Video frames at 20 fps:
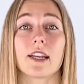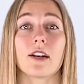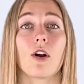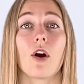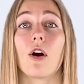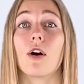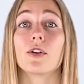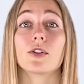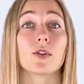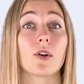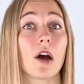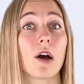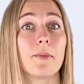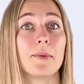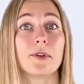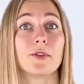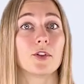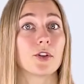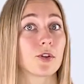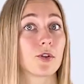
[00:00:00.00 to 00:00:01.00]
can also
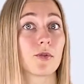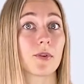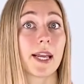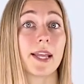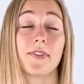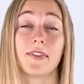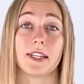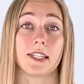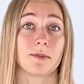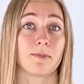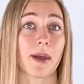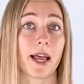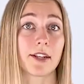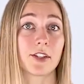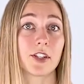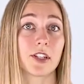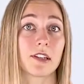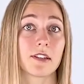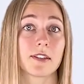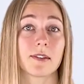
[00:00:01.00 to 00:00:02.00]
help you to create these
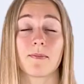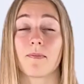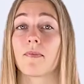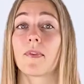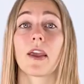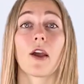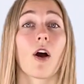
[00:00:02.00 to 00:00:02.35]
badges.